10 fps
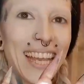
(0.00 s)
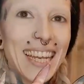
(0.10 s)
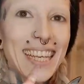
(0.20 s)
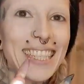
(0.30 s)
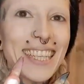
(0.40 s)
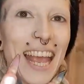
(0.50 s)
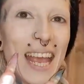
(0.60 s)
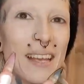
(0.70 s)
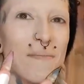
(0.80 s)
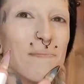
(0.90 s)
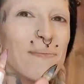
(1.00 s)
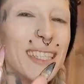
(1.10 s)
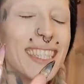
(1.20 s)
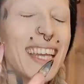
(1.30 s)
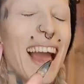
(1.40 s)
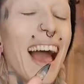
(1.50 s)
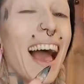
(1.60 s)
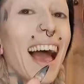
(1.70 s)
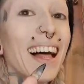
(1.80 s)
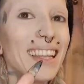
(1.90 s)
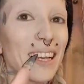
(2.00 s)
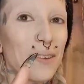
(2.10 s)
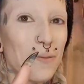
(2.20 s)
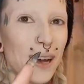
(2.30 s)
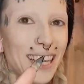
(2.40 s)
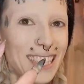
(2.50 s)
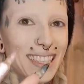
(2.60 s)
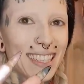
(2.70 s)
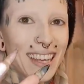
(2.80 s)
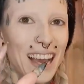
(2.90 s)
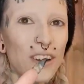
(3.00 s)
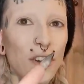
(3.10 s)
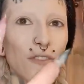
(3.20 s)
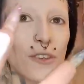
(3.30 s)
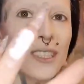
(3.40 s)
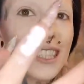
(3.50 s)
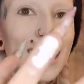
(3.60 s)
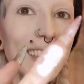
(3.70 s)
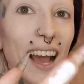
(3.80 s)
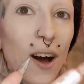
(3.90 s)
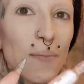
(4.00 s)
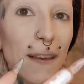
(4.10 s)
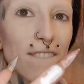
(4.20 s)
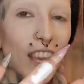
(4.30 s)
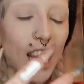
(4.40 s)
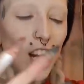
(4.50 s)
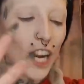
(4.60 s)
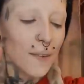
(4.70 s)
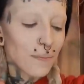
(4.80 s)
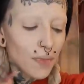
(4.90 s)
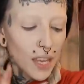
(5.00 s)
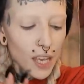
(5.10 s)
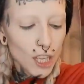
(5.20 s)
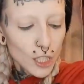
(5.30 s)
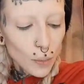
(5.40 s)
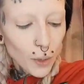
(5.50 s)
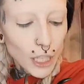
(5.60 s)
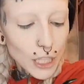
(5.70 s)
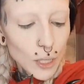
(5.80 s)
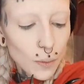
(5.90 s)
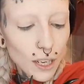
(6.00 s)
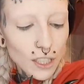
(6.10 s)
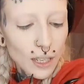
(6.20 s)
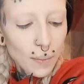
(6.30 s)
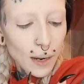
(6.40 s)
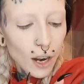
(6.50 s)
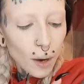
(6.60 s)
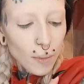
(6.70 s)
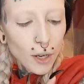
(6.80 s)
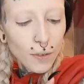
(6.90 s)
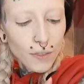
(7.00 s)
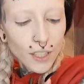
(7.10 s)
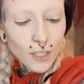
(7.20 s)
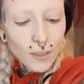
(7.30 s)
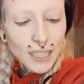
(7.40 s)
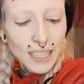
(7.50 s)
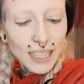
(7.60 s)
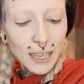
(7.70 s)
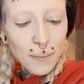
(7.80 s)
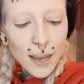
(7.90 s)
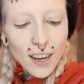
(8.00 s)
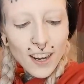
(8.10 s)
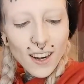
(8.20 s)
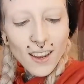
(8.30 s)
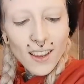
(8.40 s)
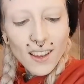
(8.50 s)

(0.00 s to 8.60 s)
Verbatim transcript: It is a metallic white. I don't know if you can see that on my finger. So we're gonna swatch it on my arm and hopefully you can see it better.